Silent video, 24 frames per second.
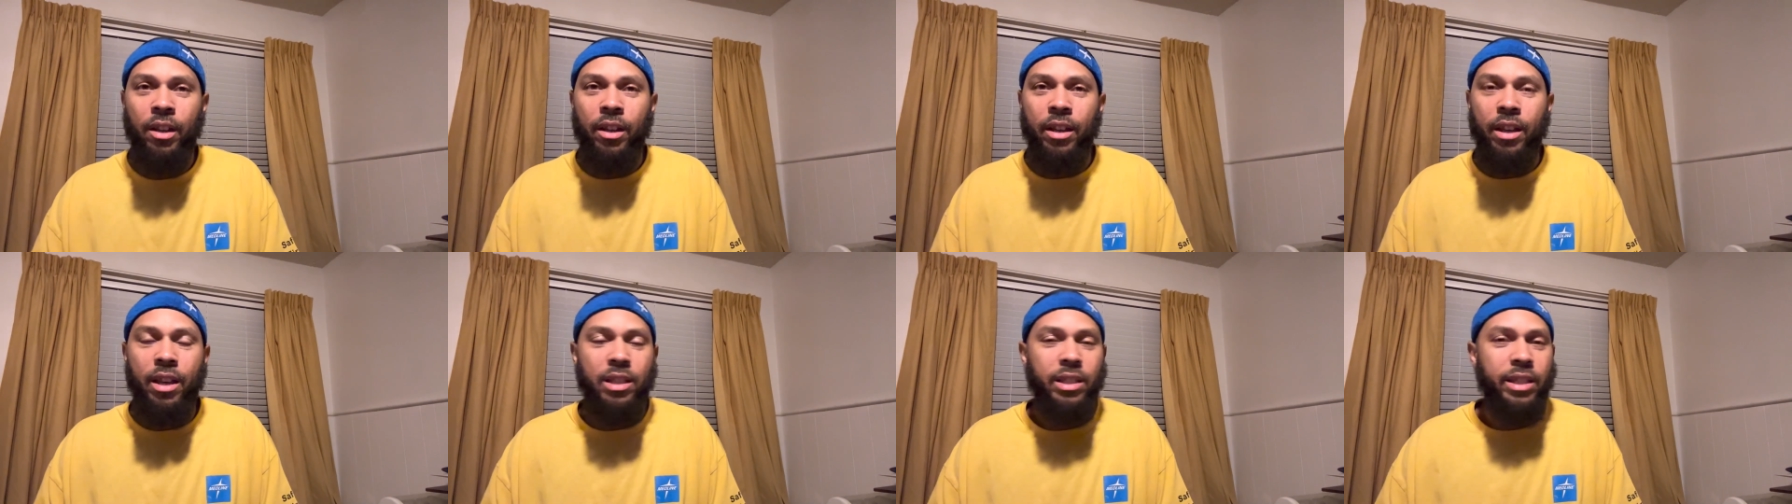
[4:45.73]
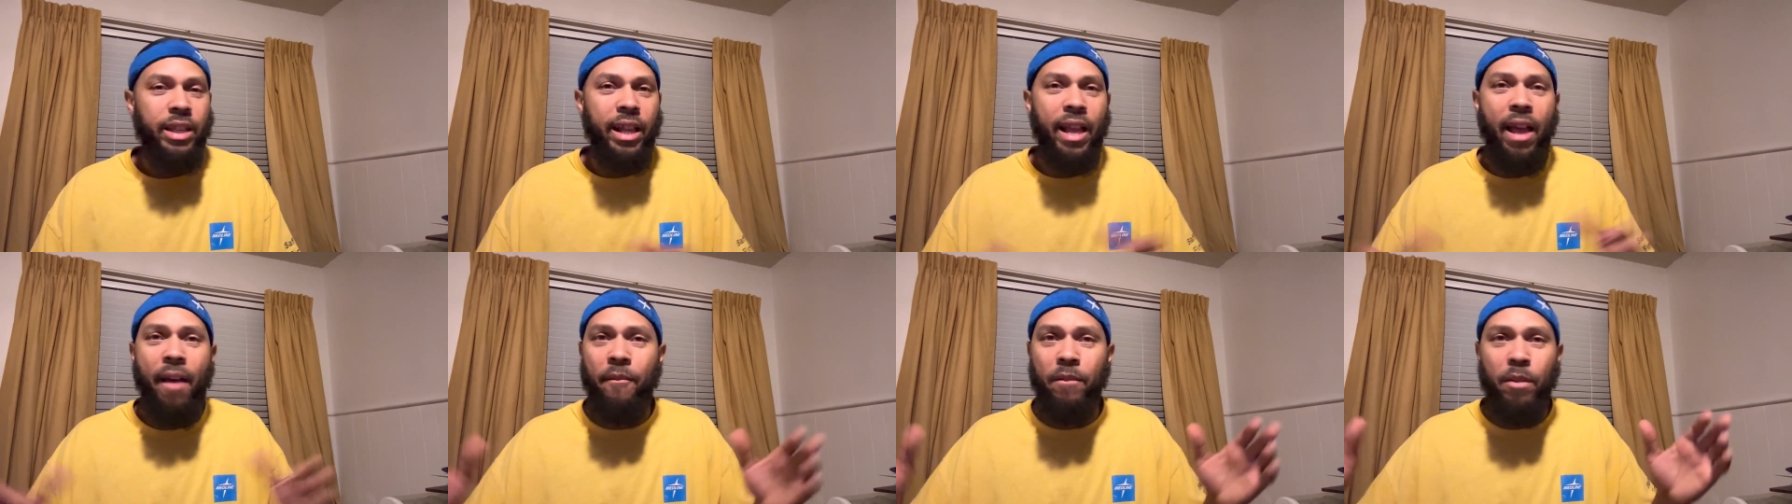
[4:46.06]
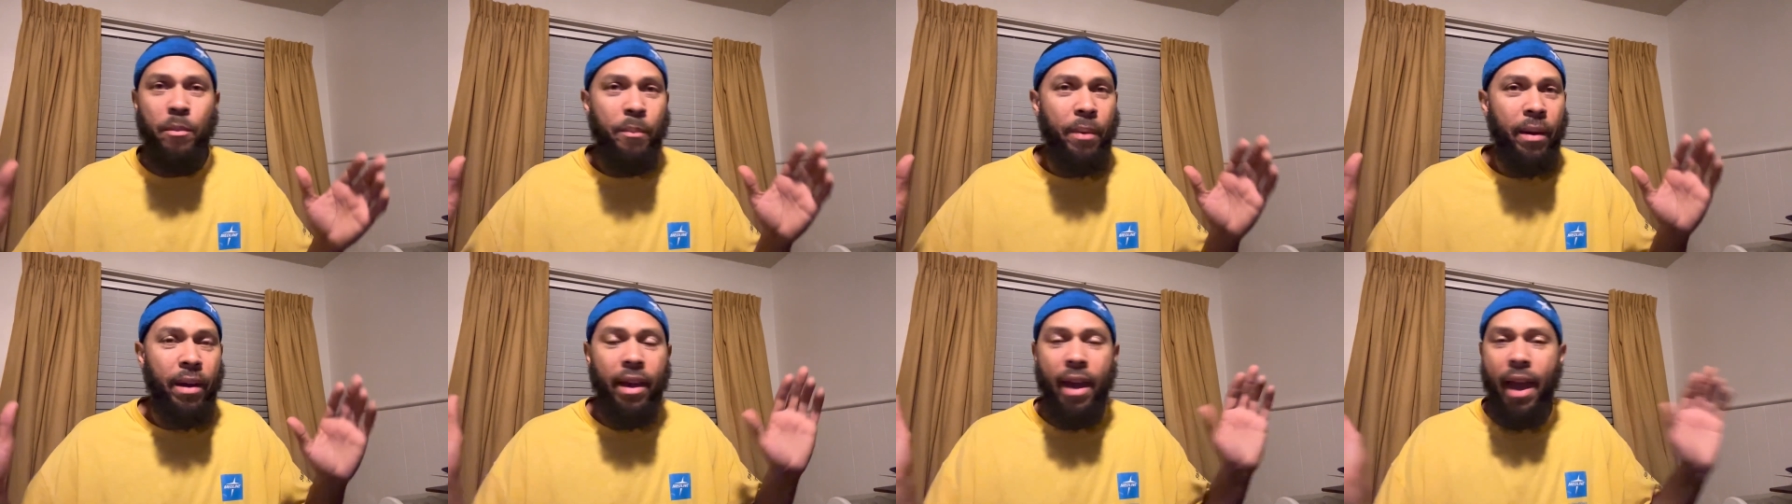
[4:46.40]
Instead of having to
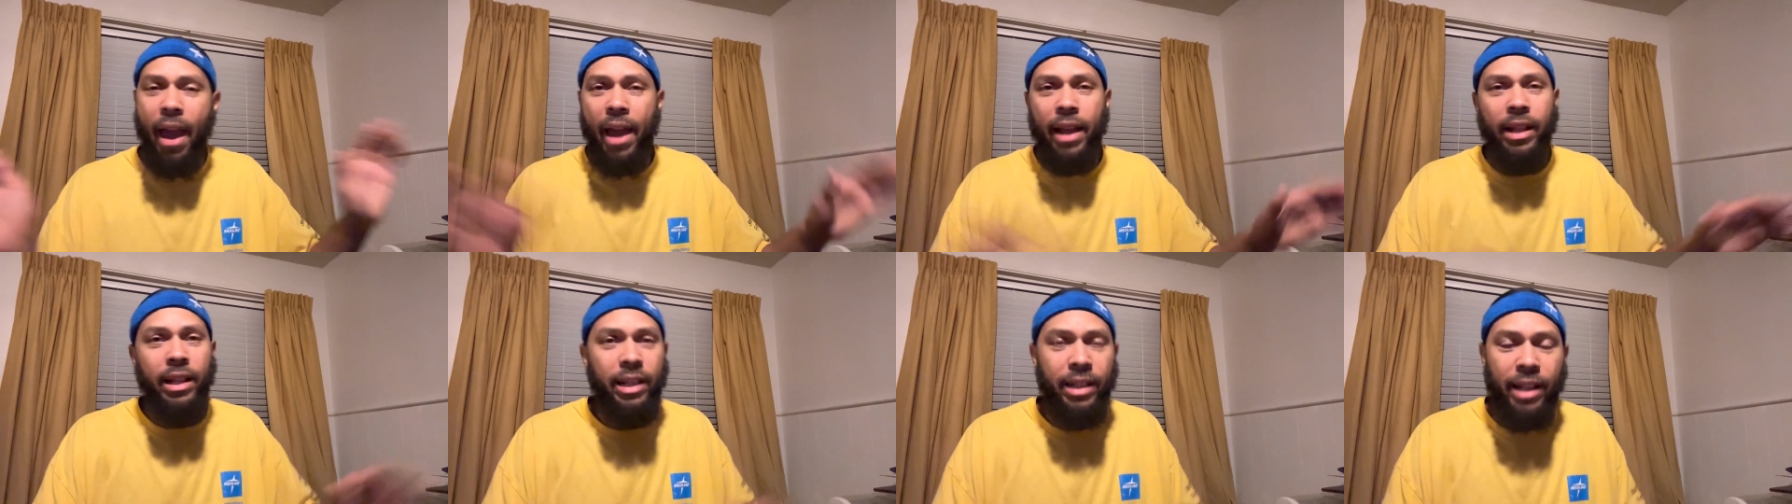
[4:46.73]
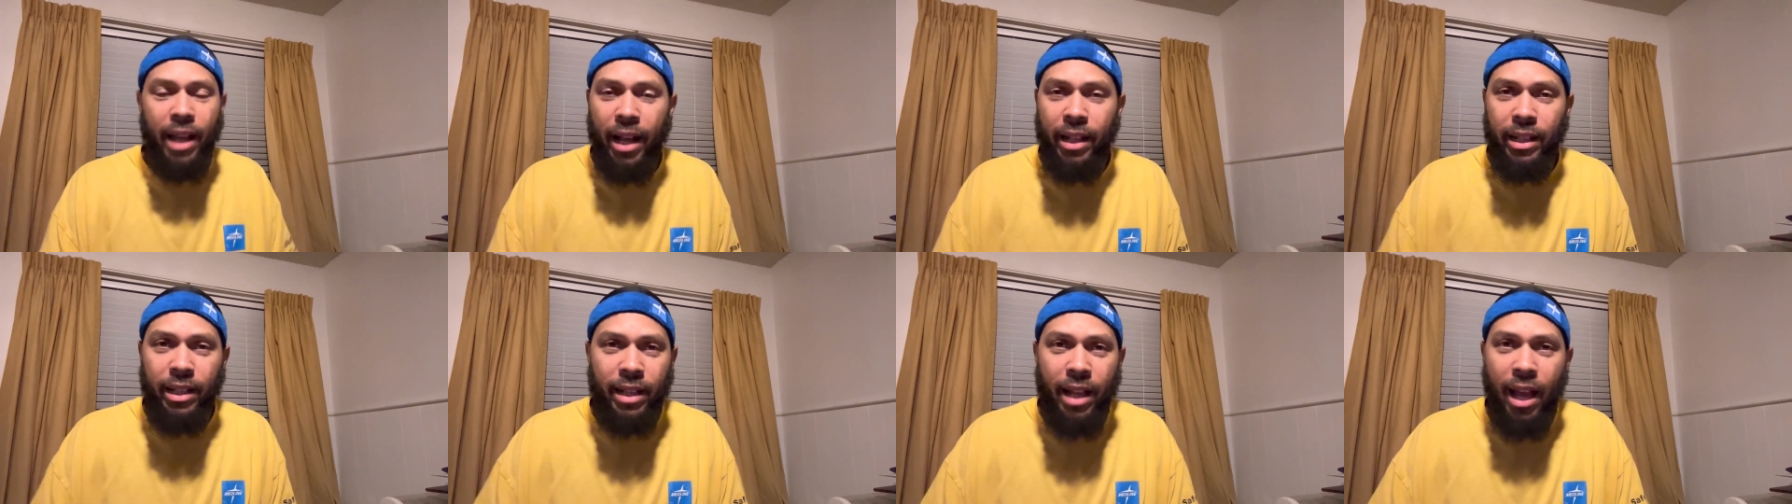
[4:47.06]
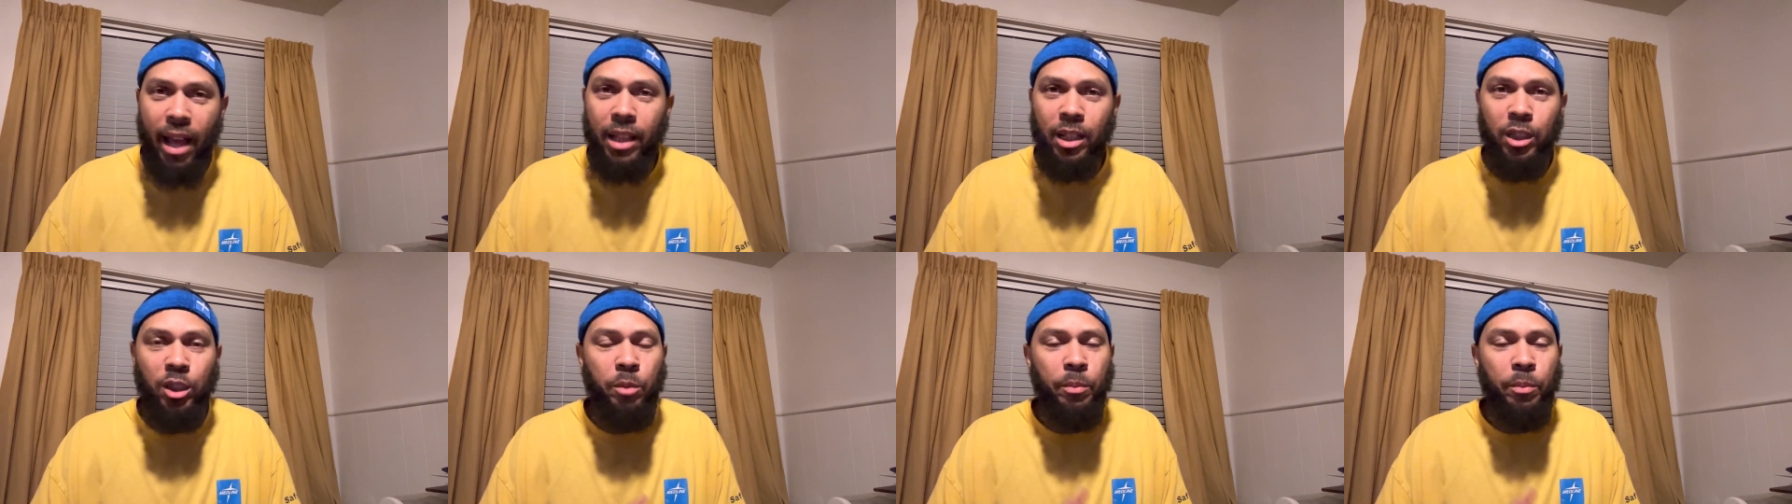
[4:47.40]
pay $80, $90,